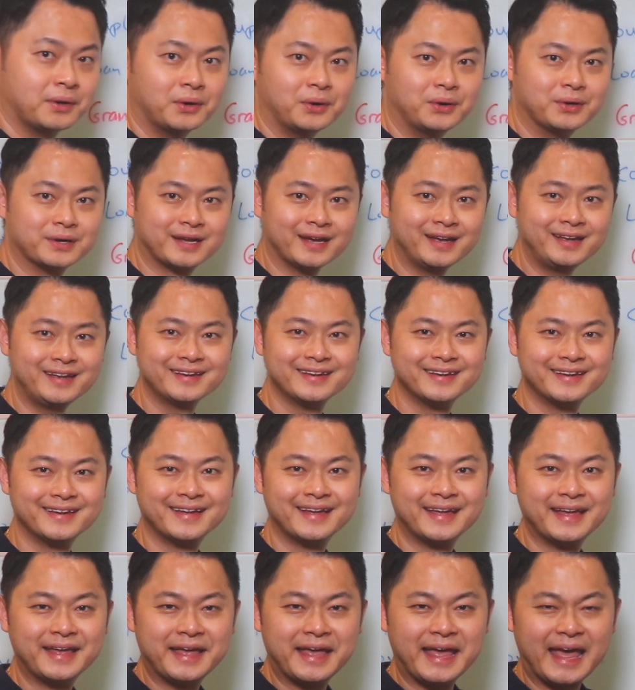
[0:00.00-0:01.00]
Okay?
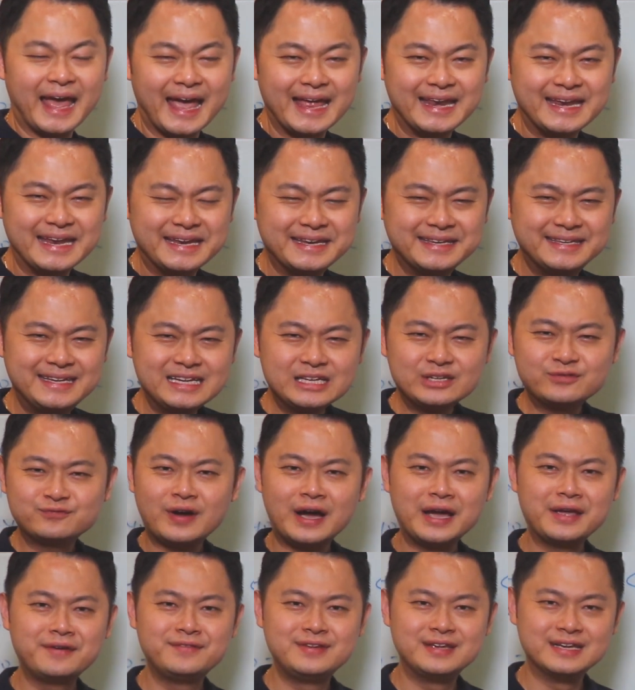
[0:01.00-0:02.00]
And in these
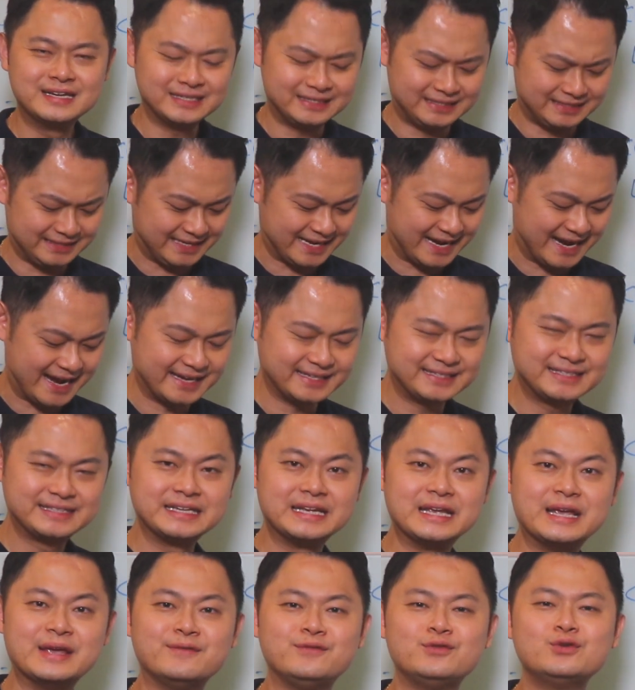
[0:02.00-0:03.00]
5 years, guys,
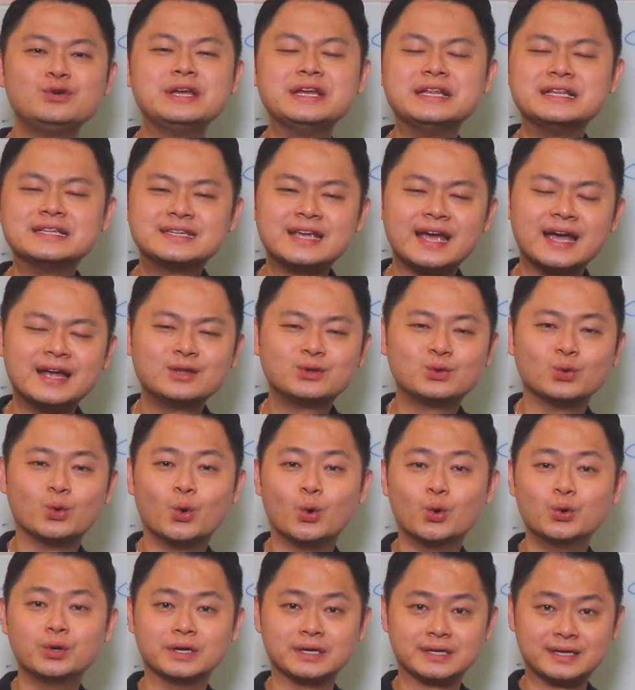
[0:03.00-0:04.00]
if you intend to
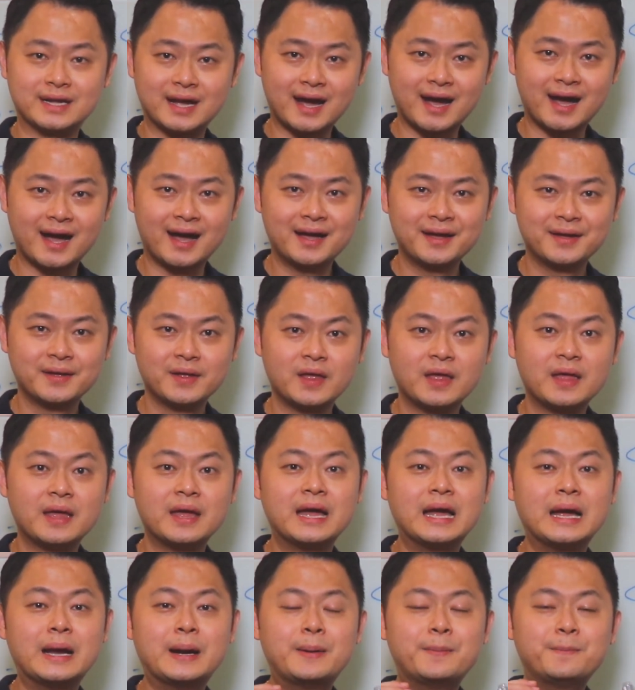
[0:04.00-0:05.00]
own a car,
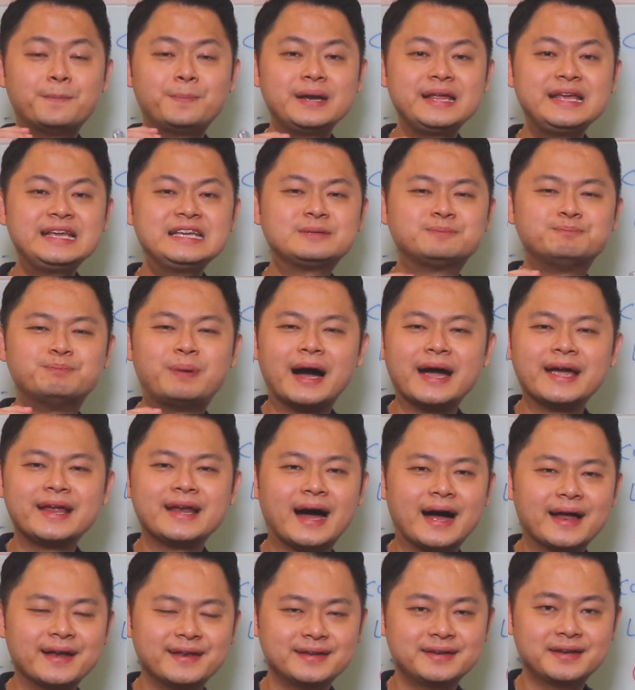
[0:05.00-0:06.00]
please buy
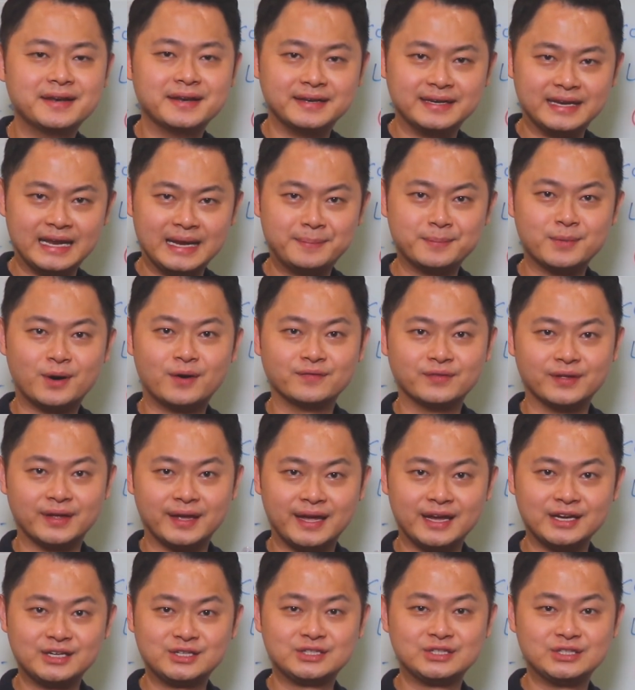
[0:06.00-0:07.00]
it under the name of the
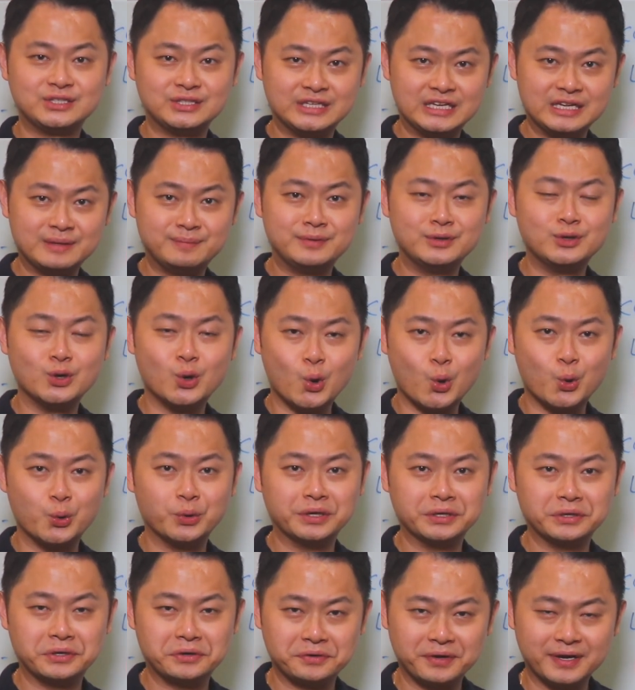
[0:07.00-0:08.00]
HDB
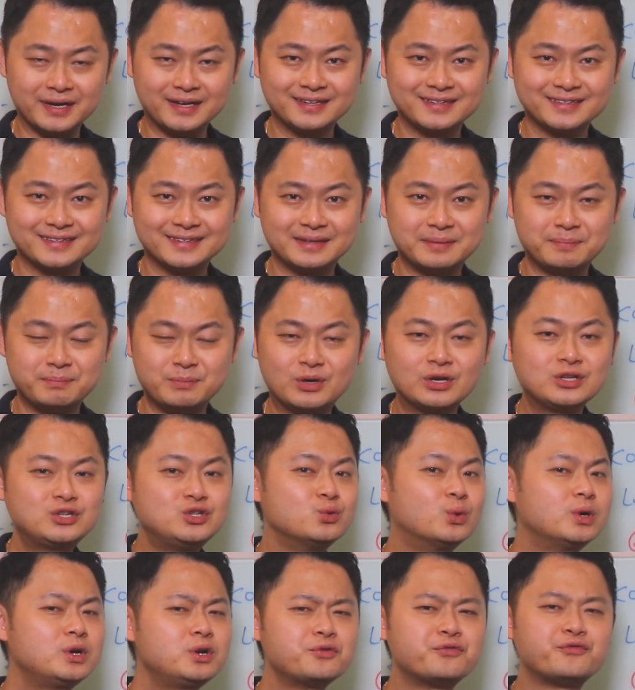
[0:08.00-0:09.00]
owner, alright? because
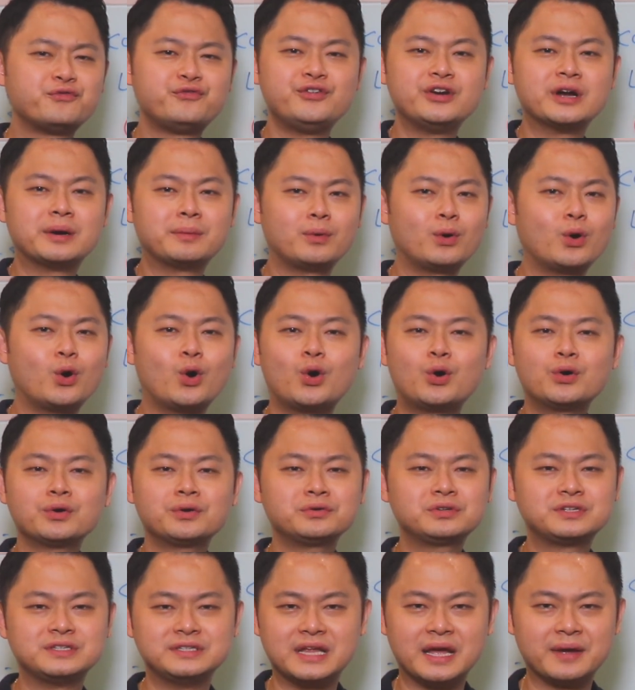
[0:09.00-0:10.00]
you want to free up all
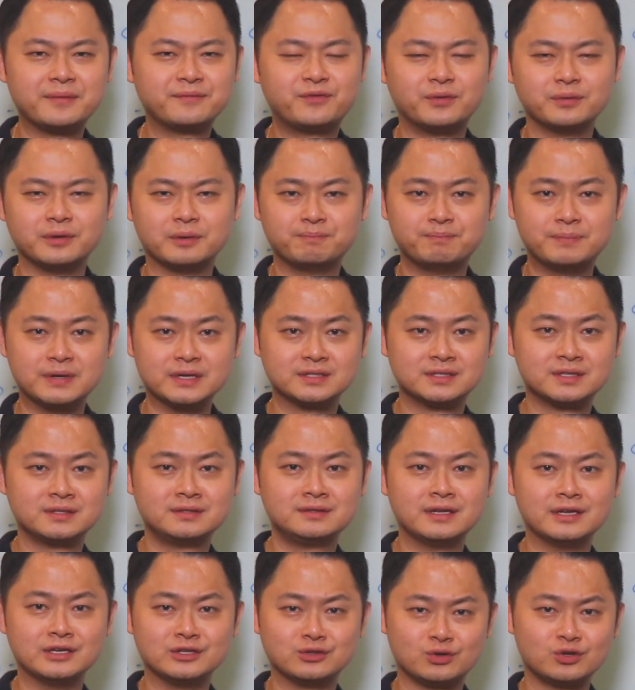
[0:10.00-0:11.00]
those debt from the person
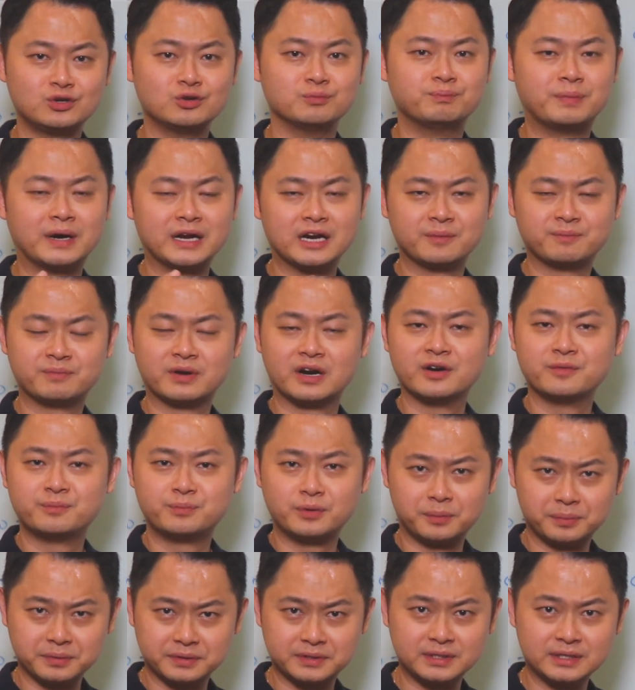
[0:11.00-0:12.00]
that is going to buy the private
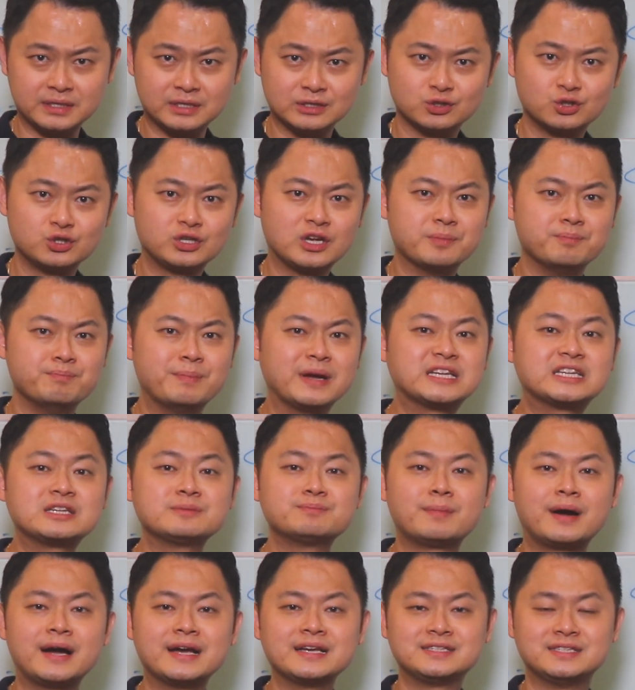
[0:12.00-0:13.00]
property, so you can
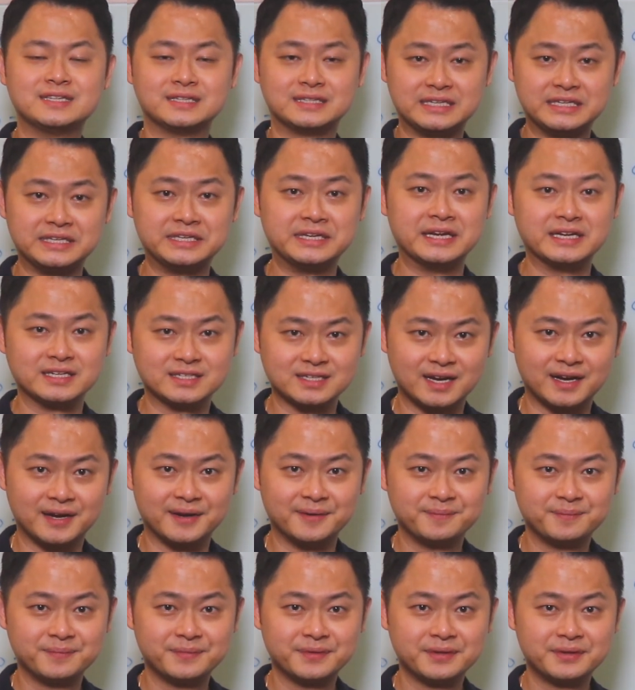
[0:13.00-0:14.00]
maximize the TDSR.
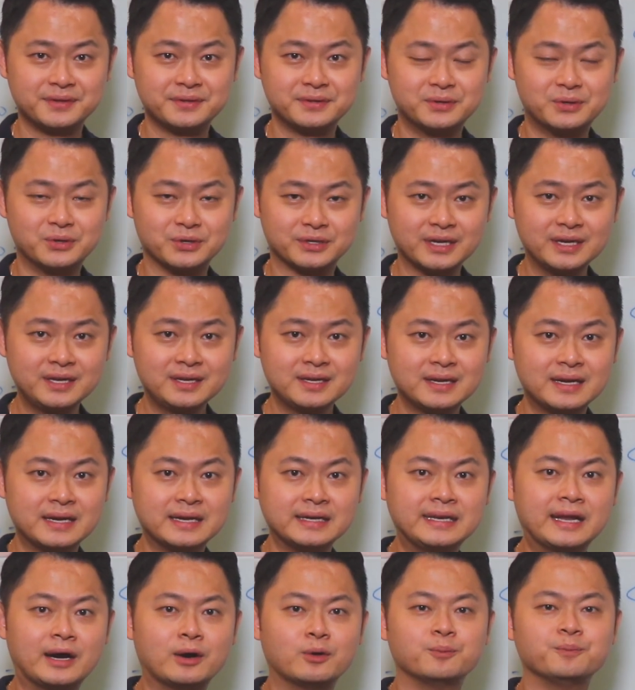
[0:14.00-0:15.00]
Okay,
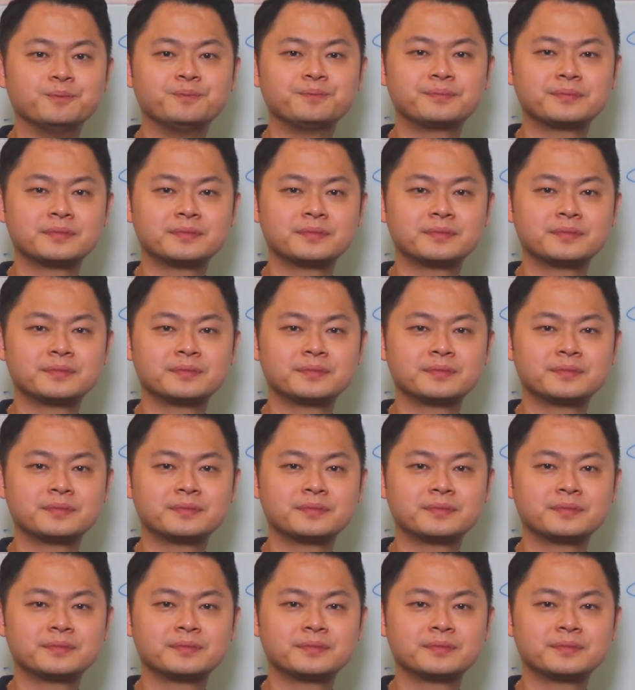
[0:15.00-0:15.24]
now